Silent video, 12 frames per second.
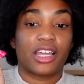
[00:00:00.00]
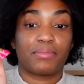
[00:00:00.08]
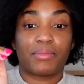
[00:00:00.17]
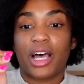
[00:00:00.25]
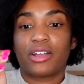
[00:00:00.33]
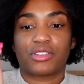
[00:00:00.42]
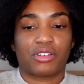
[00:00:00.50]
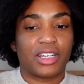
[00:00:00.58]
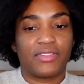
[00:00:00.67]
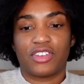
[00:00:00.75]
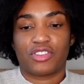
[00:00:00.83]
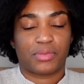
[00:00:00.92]
can melt or
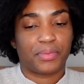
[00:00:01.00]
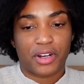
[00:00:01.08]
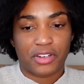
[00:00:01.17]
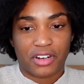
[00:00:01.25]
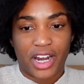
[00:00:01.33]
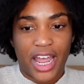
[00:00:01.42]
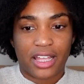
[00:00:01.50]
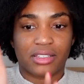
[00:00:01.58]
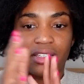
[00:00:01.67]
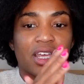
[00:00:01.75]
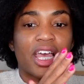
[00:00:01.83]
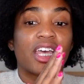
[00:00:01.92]
even just burn your
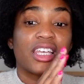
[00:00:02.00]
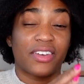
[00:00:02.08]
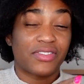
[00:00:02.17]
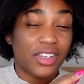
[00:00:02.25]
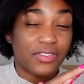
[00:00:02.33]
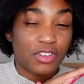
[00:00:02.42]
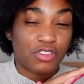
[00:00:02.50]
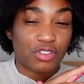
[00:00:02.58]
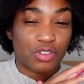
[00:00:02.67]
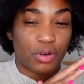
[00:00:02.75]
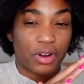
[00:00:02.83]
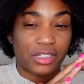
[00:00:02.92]
hands. Gifting future
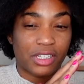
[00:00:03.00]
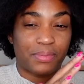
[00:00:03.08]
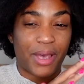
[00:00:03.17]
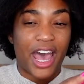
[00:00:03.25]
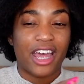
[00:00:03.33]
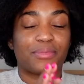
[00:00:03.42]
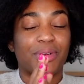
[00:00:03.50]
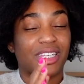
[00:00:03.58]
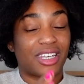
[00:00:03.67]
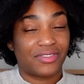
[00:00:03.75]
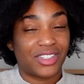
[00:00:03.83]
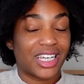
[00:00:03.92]
chores is bad, but
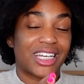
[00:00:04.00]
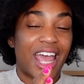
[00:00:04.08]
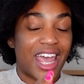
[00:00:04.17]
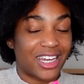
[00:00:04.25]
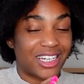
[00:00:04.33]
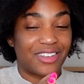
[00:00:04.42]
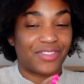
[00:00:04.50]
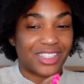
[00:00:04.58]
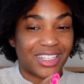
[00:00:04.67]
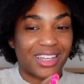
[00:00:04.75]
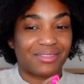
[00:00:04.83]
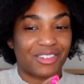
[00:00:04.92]
gifting an A&E
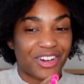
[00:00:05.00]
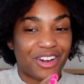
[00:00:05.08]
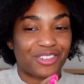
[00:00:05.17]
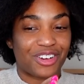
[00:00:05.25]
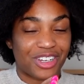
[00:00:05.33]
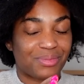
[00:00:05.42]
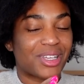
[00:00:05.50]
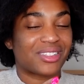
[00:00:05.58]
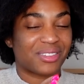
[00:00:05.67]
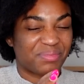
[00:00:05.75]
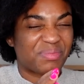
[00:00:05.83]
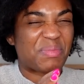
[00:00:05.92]
visit around
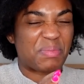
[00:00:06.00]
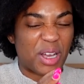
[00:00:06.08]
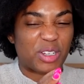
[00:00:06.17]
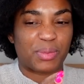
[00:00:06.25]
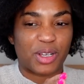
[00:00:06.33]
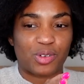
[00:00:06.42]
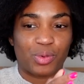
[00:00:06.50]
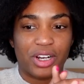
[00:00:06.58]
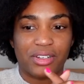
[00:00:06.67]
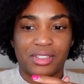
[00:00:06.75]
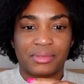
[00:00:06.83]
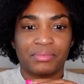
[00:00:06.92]
Christmas, much, much
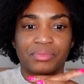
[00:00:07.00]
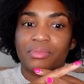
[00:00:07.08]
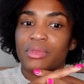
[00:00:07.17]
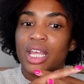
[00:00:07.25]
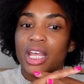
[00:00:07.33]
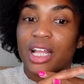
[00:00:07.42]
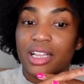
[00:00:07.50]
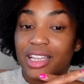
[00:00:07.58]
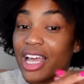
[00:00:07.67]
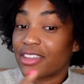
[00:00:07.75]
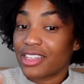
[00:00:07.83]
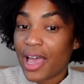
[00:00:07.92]
worse.
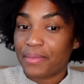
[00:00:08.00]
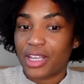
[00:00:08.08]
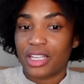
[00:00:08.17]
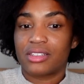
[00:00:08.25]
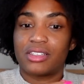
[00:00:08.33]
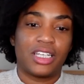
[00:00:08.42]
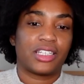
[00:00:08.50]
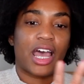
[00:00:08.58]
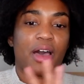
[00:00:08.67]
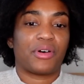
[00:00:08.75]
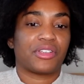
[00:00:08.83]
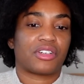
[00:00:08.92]
Like napkins, tea
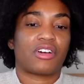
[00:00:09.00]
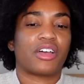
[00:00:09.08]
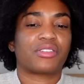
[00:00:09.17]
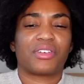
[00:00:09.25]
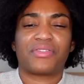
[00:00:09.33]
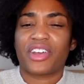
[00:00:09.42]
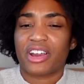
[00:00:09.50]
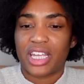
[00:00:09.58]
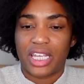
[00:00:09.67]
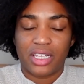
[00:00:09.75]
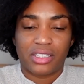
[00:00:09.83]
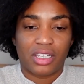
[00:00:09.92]
towels are also very
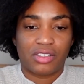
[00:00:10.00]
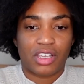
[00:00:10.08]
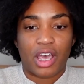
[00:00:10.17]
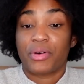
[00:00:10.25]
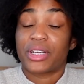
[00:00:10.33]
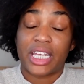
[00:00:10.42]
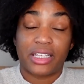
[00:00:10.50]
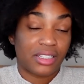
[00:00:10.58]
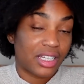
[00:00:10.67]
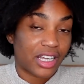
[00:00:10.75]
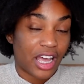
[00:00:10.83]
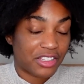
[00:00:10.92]
easy sew and easy
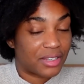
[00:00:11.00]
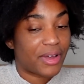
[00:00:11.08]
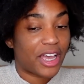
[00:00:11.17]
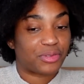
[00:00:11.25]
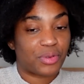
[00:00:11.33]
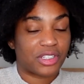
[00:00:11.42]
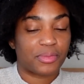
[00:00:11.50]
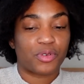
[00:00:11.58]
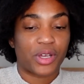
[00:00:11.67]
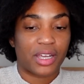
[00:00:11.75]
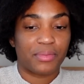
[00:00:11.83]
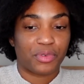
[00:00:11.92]
to customize with some
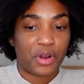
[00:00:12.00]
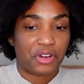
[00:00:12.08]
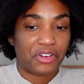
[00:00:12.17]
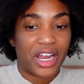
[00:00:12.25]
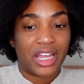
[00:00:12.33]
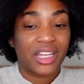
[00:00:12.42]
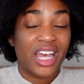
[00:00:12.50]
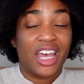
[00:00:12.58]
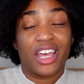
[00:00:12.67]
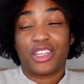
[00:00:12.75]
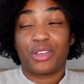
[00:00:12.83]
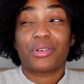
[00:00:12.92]
quick embroidery.
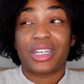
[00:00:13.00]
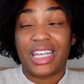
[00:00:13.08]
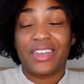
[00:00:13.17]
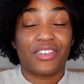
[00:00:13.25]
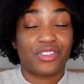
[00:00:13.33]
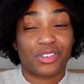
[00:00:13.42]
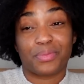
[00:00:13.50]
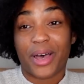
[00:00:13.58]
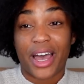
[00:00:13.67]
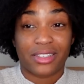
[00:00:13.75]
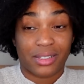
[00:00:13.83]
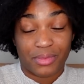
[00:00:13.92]
You could even just
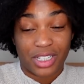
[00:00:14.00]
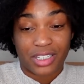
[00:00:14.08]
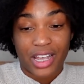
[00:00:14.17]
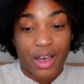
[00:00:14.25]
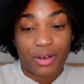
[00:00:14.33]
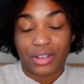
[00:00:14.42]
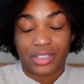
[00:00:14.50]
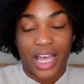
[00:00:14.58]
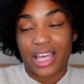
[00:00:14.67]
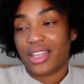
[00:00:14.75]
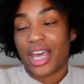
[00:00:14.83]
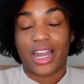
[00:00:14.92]
buy some tea towels
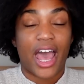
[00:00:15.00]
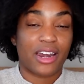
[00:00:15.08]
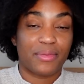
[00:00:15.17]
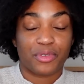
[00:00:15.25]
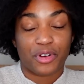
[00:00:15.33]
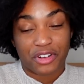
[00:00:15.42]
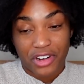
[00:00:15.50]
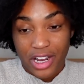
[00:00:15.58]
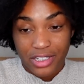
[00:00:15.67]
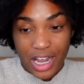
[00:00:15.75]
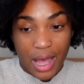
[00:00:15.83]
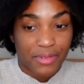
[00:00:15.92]
and then add embroidery
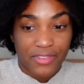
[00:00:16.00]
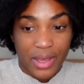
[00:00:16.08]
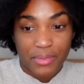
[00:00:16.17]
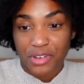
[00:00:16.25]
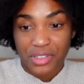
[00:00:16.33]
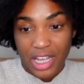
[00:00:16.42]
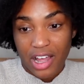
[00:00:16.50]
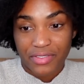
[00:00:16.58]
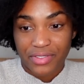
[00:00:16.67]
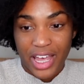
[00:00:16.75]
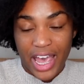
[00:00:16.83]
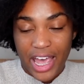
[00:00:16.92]
on top of them
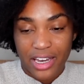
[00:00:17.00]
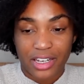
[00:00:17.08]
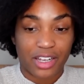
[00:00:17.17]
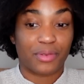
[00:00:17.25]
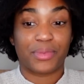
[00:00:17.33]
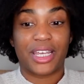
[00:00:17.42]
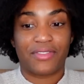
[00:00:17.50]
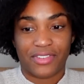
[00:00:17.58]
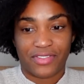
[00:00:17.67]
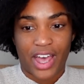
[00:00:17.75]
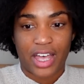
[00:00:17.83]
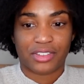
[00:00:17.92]
yourself, and it'll be even
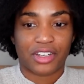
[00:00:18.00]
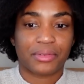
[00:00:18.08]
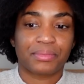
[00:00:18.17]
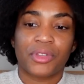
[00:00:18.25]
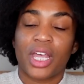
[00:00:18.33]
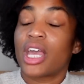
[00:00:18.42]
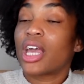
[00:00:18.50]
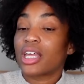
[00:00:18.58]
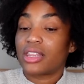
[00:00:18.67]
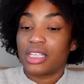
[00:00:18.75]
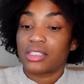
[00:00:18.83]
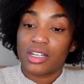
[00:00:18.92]
faster.
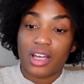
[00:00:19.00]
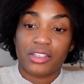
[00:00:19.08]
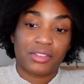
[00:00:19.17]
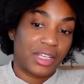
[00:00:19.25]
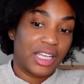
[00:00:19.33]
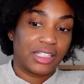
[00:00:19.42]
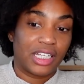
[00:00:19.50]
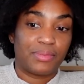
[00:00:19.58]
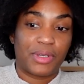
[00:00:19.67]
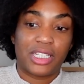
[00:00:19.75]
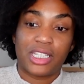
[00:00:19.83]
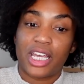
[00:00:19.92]
These can also easily
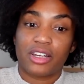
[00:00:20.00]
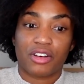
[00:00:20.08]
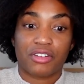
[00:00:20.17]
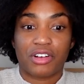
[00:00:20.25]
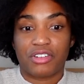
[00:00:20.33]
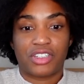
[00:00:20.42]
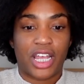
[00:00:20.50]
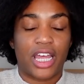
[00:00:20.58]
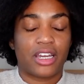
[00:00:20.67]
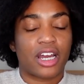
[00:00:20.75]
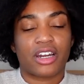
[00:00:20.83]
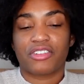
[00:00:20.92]
be knit or
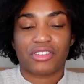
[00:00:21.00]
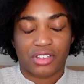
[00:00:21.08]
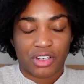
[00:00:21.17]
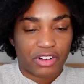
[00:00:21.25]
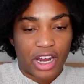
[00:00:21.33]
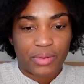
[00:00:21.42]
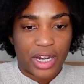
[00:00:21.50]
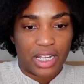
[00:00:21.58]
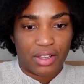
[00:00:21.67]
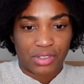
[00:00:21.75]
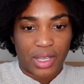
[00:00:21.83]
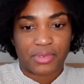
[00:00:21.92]
crocheted and are just a great way to
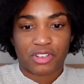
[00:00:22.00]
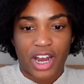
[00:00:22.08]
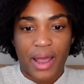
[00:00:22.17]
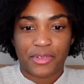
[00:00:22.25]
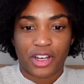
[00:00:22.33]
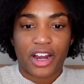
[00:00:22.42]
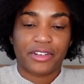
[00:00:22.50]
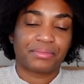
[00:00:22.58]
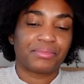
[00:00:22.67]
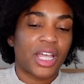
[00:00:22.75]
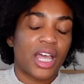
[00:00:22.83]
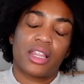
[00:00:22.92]
use up scrap yarn.
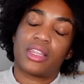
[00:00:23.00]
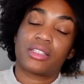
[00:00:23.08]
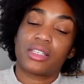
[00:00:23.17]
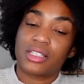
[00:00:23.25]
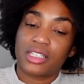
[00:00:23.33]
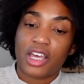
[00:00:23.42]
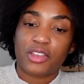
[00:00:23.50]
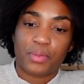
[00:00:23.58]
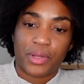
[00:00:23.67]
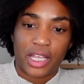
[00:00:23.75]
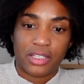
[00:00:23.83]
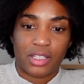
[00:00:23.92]
This is another
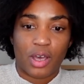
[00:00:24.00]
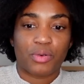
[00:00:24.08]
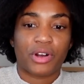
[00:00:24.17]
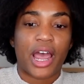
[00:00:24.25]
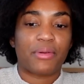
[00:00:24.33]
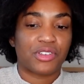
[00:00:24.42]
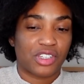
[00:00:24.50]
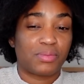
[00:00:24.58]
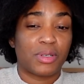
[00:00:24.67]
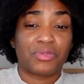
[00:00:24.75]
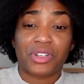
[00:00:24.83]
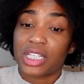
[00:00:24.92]
place though where I would just
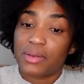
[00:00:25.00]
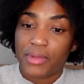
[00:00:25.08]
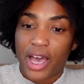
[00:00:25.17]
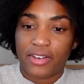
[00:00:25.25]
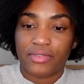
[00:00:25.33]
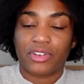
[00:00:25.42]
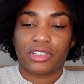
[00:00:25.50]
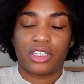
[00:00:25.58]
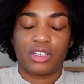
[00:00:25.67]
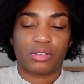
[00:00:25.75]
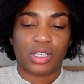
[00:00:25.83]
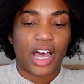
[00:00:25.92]
be really mindful to
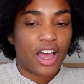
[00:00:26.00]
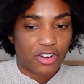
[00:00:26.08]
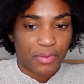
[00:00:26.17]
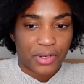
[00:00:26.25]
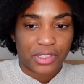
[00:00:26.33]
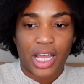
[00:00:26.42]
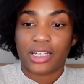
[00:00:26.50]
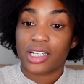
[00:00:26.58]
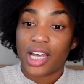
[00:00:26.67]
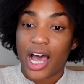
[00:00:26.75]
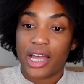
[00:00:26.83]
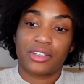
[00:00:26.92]
use 100%
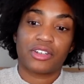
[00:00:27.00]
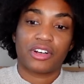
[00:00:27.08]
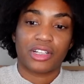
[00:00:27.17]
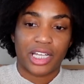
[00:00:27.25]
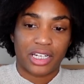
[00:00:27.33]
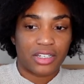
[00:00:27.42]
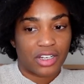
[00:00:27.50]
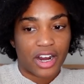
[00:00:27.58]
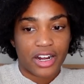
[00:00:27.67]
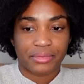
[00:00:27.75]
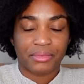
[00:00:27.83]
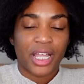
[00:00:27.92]
cotton or linen
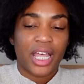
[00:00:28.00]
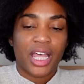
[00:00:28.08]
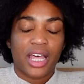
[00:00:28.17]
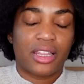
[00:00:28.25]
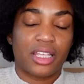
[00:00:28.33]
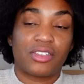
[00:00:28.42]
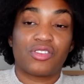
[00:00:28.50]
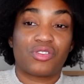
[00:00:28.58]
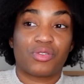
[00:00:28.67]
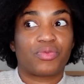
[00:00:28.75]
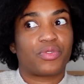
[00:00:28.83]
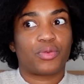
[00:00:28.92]
yarn. This is
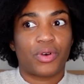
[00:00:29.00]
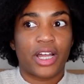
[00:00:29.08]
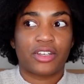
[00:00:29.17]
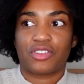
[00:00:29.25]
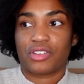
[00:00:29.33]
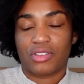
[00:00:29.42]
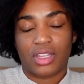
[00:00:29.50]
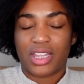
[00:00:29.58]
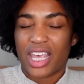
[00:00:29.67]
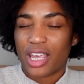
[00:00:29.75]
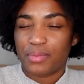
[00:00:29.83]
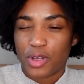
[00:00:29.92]
for one, just so that
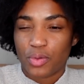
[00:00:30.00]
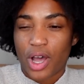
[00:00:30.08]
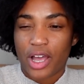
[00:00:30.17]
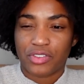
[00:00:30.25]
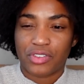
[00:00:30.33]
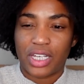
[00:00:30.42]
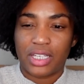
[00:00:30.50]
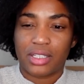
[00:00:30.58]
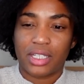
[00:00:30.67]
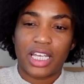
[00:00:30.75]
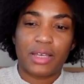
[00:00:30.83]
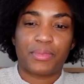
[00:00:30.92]
they can be washed
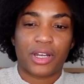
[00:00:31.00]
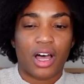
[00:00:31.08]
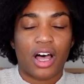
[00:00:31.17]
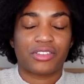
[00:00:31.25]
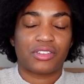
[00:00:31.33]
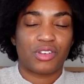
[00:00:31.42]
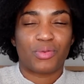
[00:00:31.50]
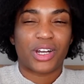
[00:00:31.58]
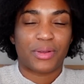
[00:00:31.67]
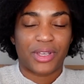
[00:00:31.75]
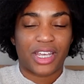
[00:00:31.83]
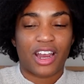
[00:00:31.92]
easily, but also you want
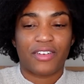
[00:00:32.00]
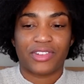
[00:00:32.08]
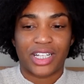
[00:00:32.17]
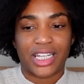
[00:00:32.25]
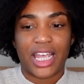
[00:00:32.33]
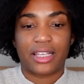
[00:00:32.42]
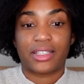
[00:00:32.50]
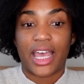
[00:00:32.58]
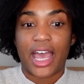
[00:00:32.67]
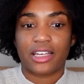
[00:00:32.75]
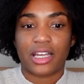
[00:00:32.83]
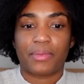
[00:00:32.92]
to be careful in case they
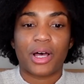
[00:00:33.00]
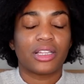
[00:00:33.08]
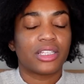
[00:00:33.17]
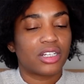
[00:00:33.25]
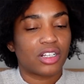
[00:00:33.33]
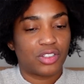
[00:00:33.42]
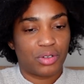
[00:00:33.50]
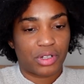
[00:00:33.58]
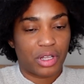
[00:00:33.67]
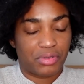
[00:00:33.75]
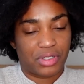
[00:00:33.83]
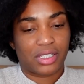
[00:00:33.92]
end up a little too
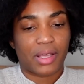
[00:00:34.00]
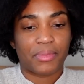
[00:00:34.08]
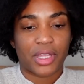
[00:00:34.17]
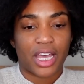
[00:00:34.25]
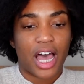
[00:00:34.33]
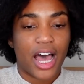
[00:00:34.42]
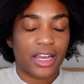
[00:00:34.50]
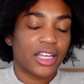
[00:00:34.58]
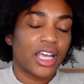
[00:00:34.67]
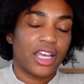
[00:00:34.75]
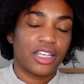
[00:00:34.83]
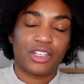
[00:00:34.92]
close to something hot.
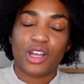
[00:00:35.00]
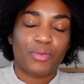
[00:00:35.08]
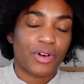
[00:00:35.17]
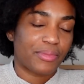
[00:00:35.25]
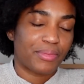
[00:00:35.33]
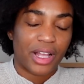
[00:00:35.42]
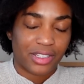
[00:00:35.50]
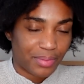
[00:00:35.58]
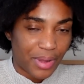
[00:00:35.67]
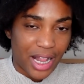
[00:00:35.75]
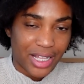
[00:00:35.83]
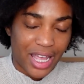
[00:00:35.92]
You don't want melted
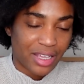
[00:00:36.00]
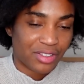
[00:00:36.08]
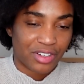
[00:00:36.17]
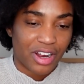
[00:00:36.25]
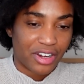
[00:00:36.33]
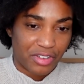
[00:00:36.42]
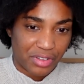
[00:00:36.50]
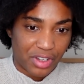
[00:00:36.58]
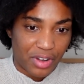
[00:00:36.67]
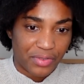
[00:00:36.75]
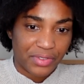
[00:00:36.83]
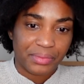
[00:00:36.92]
polyester on your
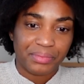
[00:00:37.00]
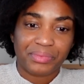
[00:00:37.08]
stove.